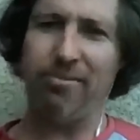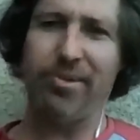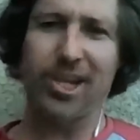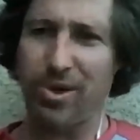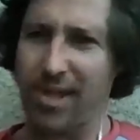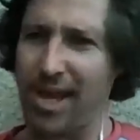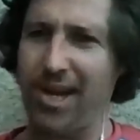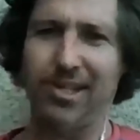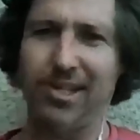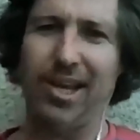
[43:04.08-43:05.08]
them. That's what they
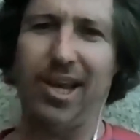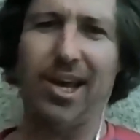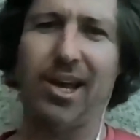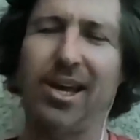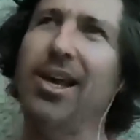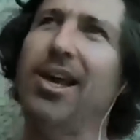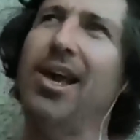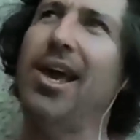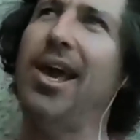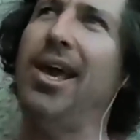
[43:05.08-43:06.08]
need to hear
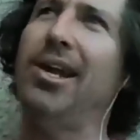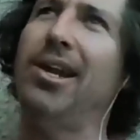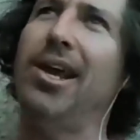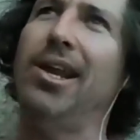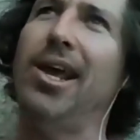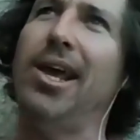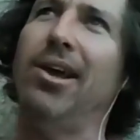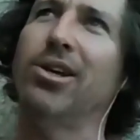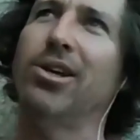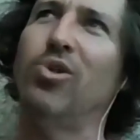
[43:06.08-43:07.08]
and and,
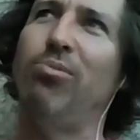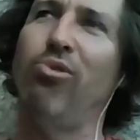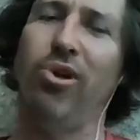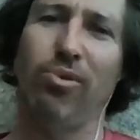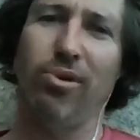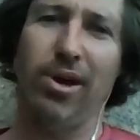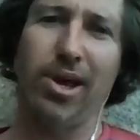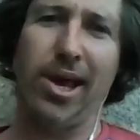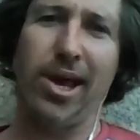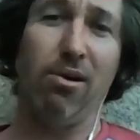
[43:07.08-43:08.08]
and I got to yeah. a point where
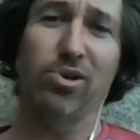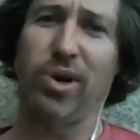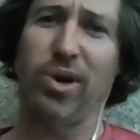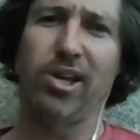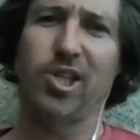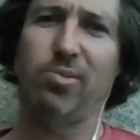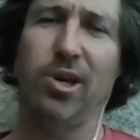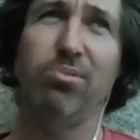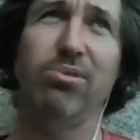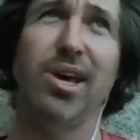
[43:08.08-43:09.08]
I and I was one of those
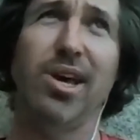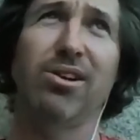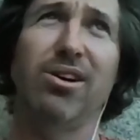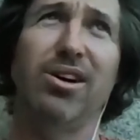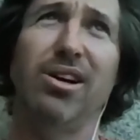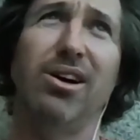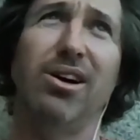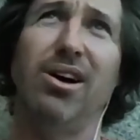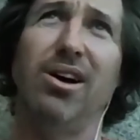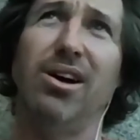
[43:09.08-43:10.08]
people, and I got
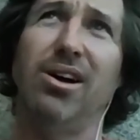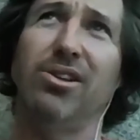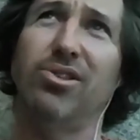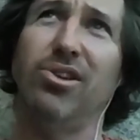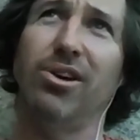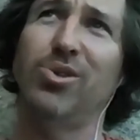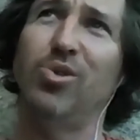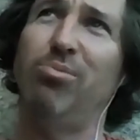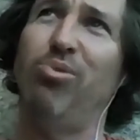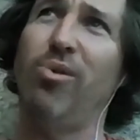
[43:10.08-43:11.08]
I got
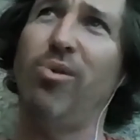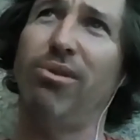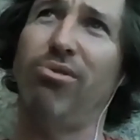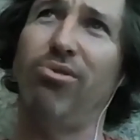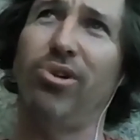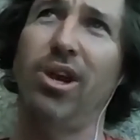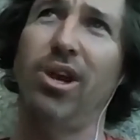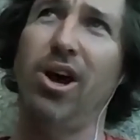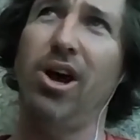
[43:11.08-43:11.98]
to a point where I thought